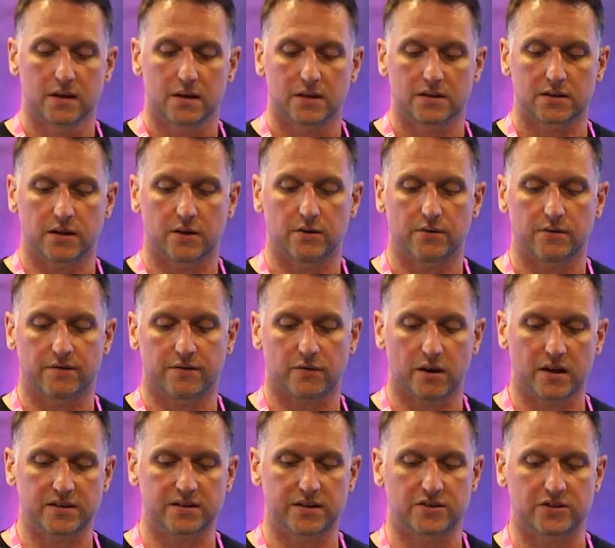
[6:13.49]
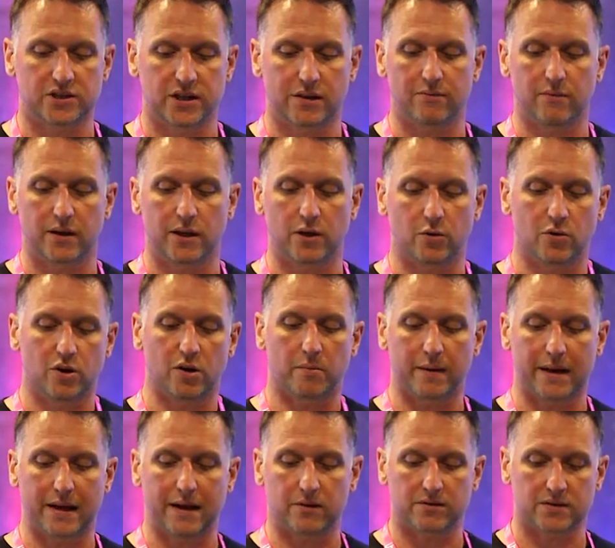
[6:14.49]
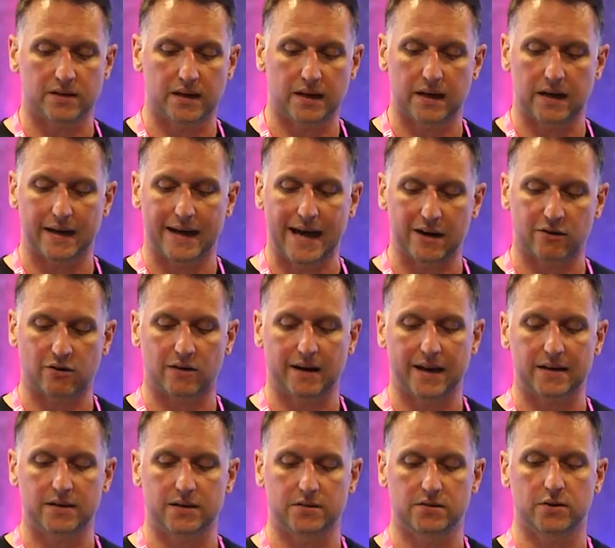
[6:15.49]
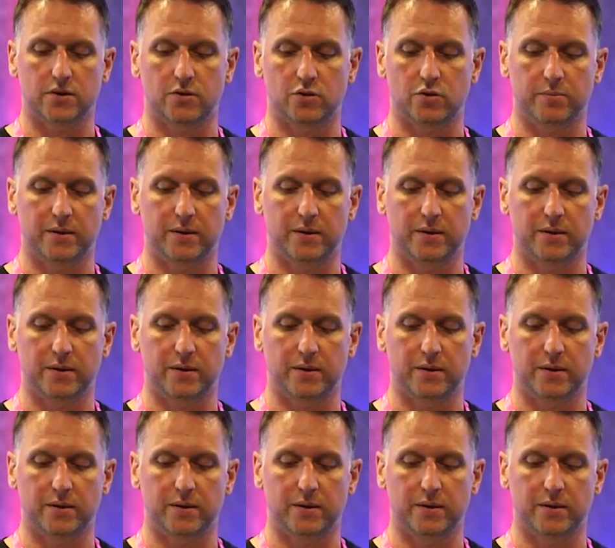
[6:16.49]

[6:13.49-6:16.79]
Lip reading: So for us, it's generally all about aggregators and Google